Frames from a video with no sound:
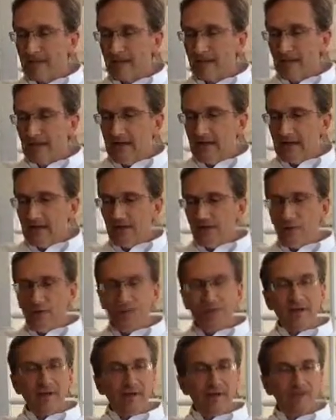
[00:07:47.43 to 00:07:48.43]

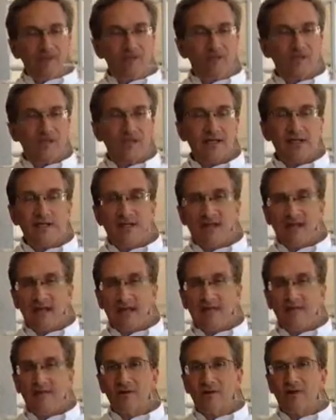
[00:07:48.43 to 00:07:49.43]
with interesting
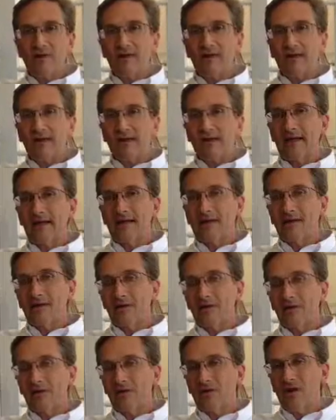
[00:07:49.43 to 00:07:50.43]
detail
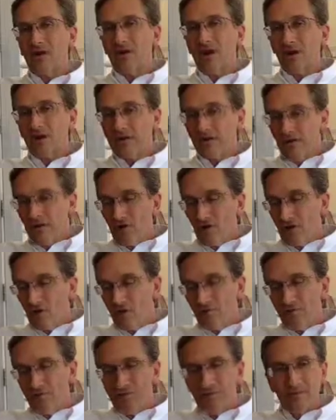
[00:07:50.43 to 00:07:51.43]
either audio
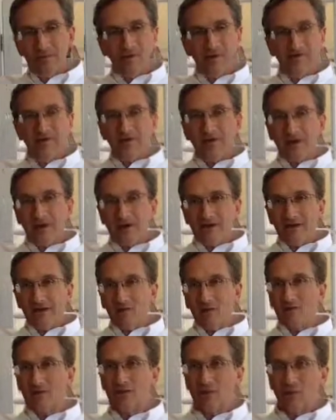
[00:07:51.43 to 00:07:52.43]

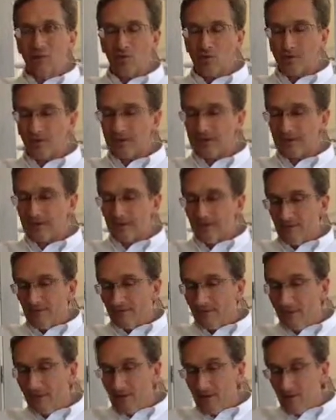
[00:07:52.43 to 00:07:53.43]
files or some
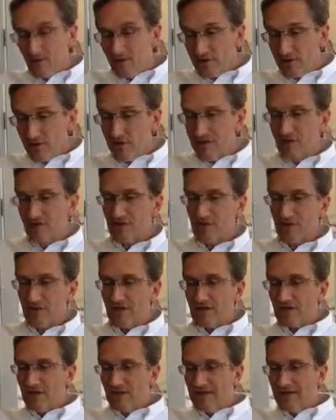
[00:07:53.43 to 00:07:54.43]
video
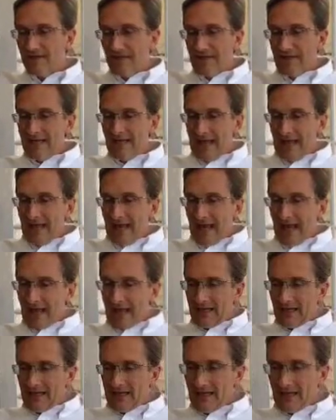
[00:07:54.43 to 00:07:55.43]
demonstration,
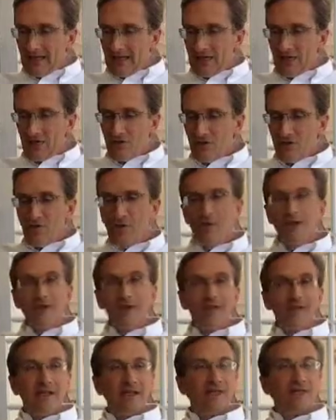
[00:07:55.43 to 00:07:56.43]
and you're going to
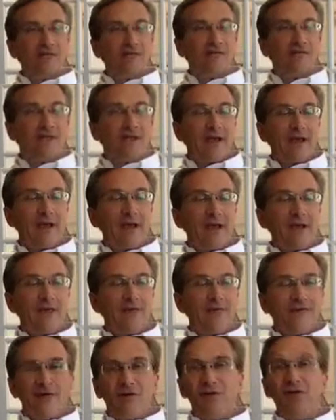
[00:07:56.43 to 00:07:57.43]
give a
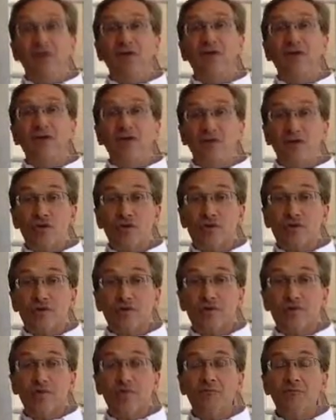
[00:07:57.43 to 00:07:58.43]
very
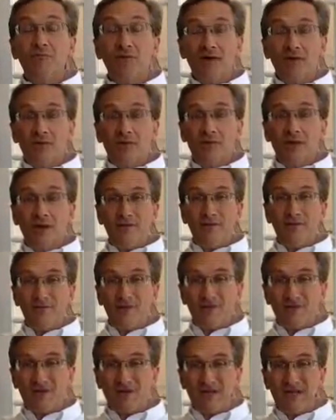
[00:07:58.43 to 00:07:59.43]
interesting
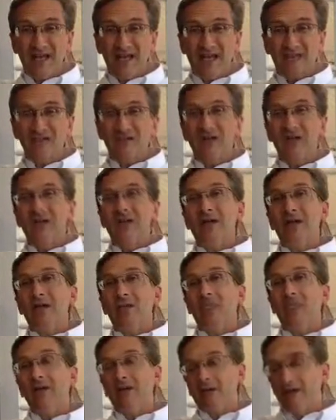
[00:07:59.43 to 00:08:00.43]
biographical sketch.
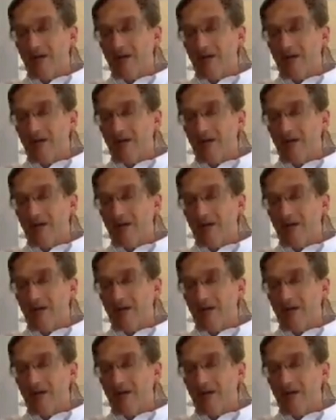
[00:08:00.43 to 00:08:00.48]
But